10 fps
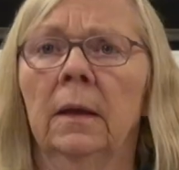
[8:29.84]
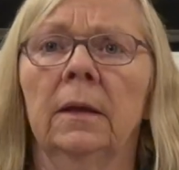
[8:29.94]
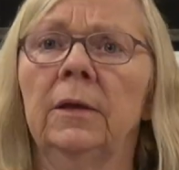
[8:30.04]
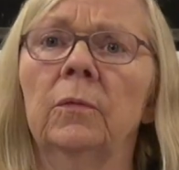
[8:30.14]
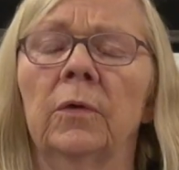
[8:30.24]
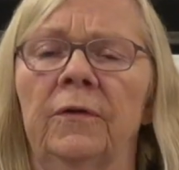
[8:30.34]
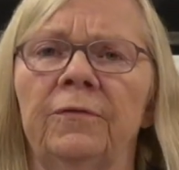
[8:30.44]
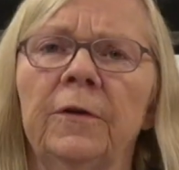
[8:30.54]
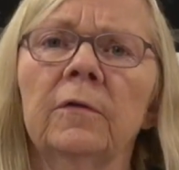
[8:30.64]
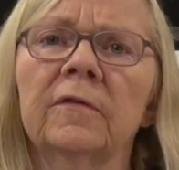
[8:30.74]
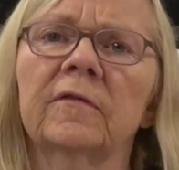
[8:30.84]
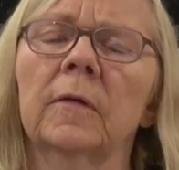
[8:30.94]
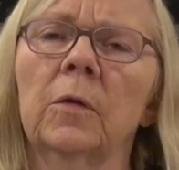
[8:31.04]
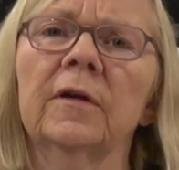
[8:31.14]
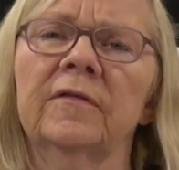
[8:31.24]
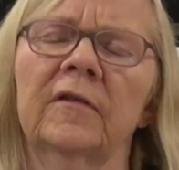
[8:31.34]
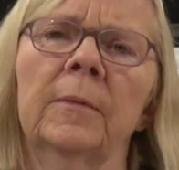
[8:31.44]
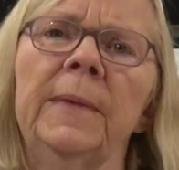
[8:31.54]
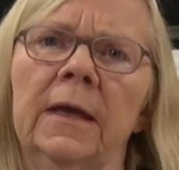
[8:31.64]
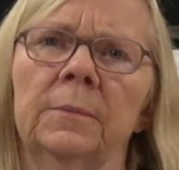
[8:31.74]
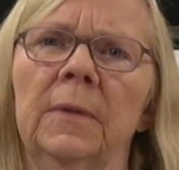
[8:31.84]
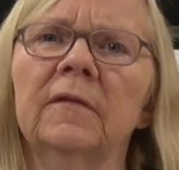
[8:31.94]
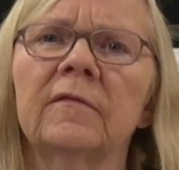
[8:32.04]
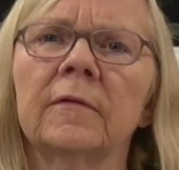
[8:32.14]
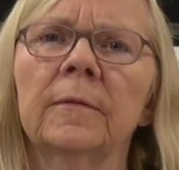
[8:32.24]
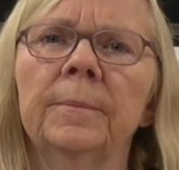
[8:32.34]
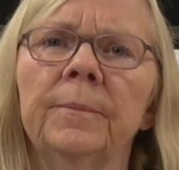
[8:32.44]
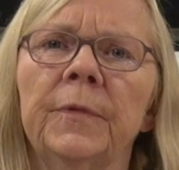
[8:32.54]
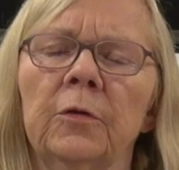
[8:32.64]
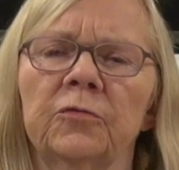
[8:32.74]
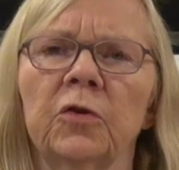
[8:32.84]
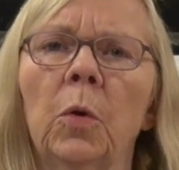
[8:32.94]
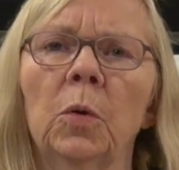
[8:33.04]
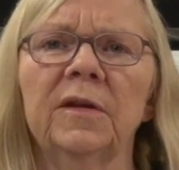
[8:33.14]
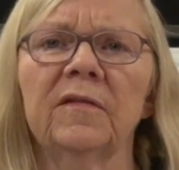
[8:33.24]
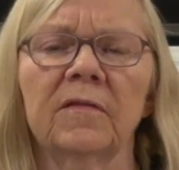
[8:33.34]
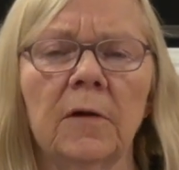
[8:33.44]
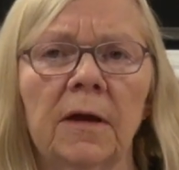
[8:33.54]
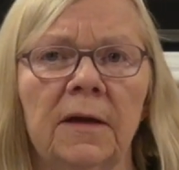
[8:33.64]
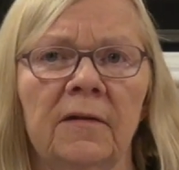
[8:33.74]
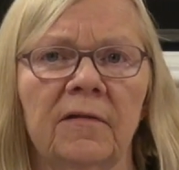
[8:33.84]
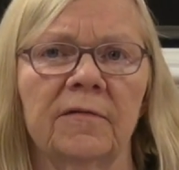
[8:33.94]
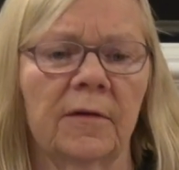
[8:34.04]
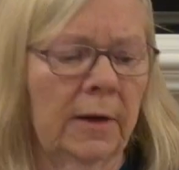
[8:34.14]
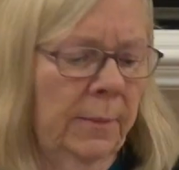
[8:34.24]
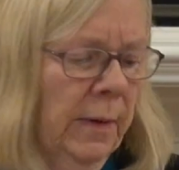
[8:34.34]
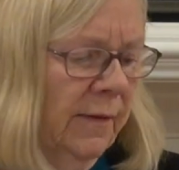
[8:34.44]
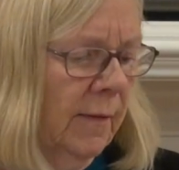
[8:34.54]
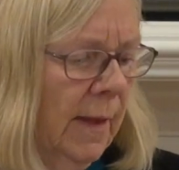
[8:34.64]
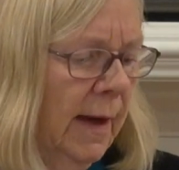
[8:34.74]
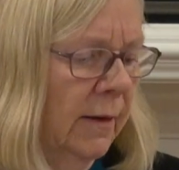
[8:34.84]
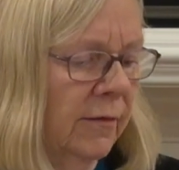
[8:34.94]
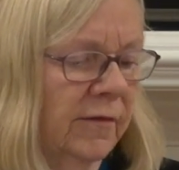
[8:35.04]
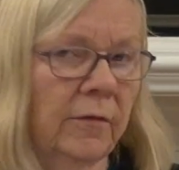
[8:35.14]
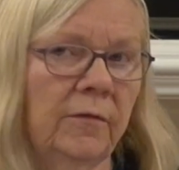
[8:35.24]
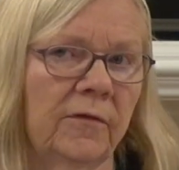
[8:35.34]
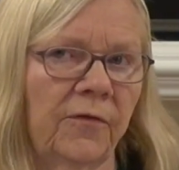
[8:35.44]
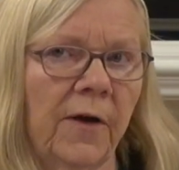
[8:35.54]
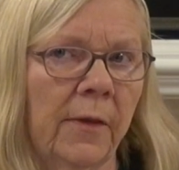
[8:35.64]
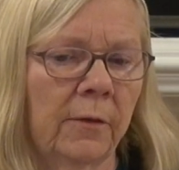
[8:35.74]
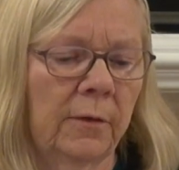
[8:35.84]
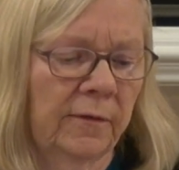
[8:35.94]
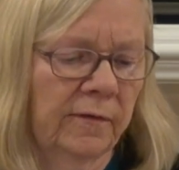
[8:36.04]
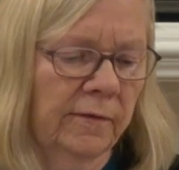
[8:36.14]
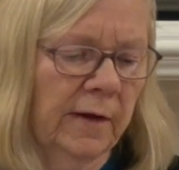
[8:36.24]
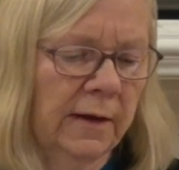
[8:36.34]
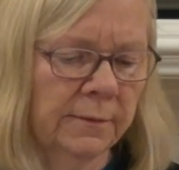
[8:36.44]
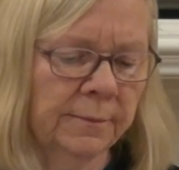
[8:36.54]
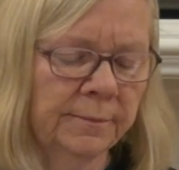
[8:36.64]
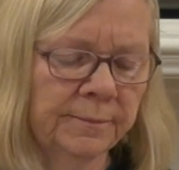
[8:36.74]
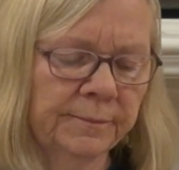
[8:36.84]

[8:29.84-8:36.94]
you refuse the Lord's commandments. You're told it's not necessary by the liars whose father is Satan.